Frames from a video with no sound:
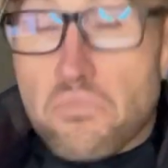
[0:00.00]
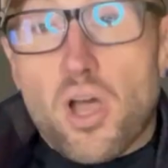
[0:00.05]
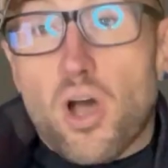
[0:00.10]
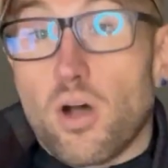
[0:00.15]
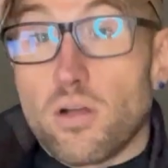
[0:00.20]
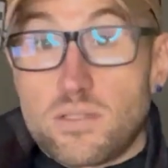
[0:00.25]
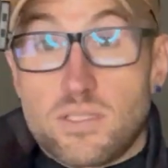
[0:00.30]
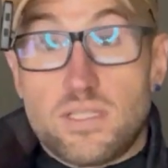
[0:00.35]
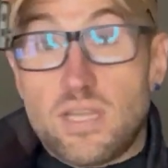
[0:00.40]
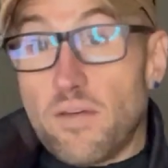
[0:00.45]

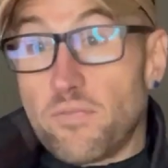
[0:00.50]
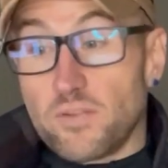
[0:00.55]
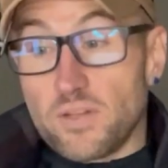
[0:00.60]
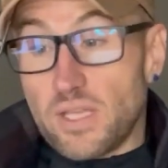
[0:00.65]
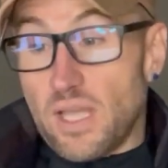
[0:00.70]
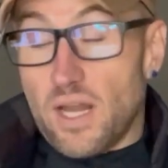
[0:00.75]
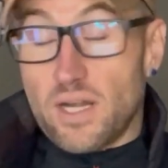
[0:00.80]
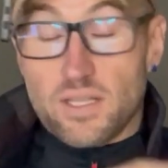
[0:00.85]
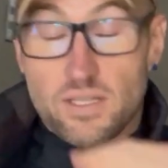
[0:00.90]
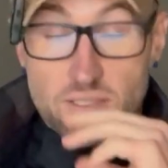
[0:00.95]
Oh, it's
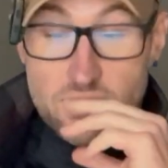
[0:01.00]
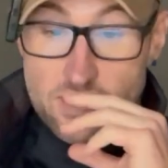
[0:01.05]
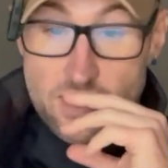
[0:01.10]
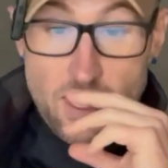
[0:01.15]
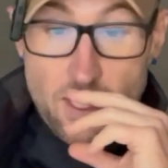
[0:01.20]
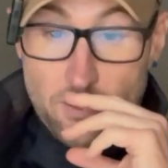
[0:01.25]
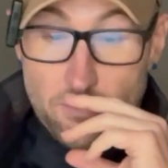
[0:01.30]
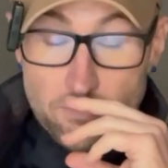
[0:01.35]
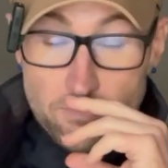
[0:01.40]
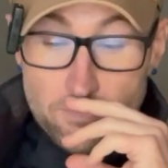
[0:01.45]
definitely got a good
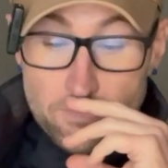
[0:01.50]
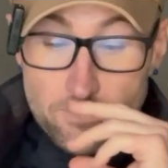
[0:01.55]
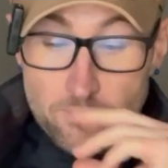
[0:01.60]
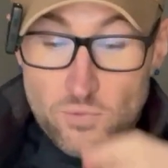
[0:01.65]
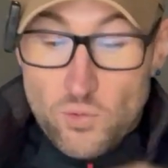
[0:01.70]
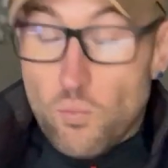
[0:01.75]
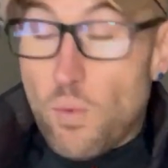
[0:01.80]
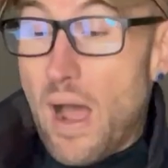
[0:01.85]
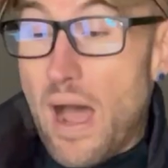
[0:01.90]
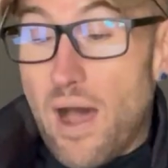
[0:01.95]
scent.
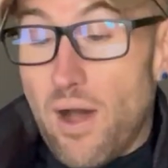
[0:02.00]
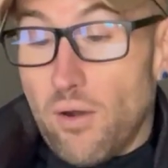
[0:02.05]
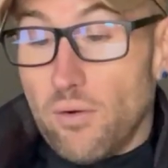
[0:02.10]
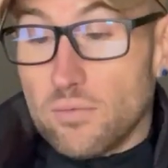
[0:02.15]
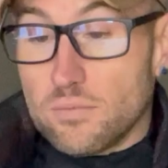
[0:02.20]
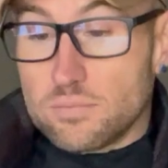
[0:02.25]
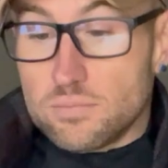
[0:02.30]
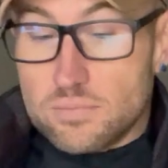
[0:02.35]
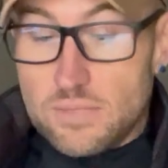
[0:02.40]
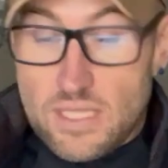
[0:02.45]
Wow,
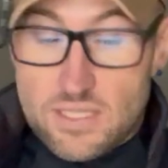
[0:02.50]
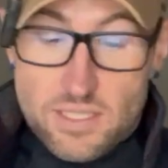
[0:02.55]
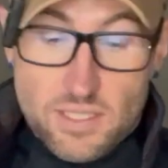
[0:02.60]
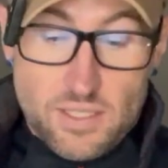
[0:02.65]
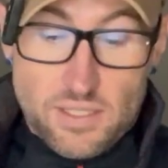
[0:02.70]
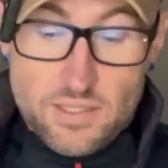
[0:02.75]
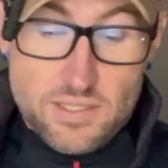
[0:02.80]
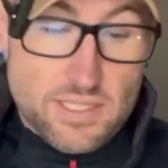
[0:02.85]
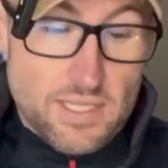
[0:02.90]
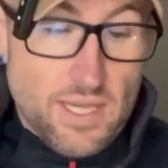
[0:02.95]
that's a
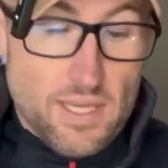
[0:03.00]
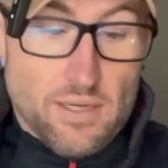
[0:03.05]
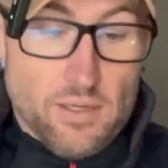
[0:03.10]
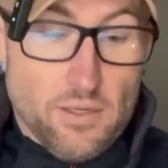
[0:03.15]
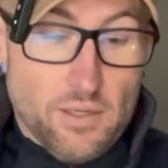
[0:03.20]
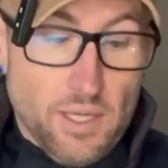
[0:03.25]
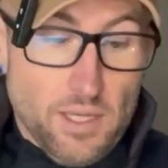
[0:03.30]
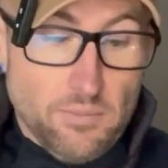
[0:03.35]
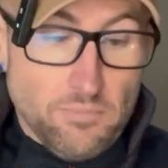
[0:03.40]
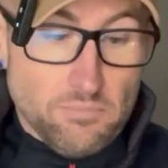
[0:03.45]
good scent.
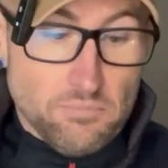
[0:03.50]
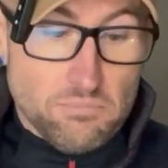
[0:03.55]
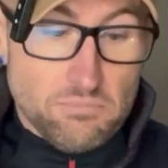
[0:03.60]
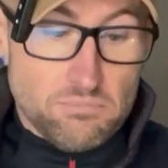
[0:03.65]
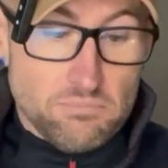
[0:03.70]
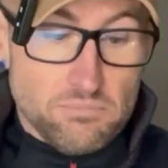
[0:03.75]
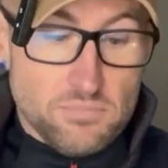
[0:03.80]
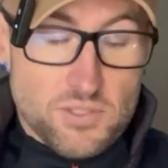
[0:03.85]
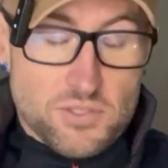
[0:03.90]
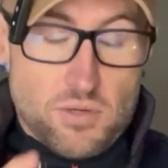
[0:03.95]
Okay,
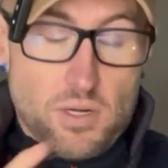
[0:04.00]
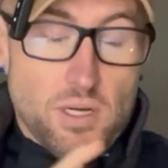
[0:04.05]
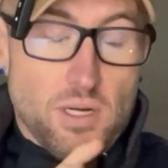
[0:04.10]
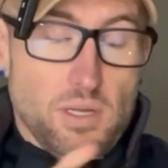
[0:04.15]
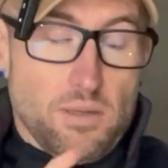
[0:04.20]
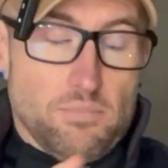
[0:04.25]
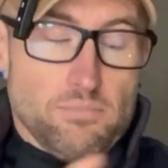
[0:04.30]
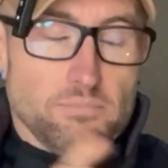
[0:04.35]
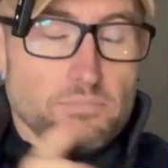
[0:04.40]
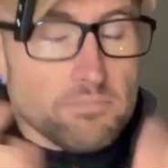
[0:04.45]
straight
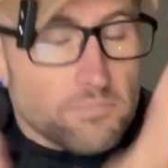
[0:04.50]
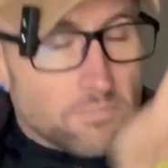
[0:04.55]
up.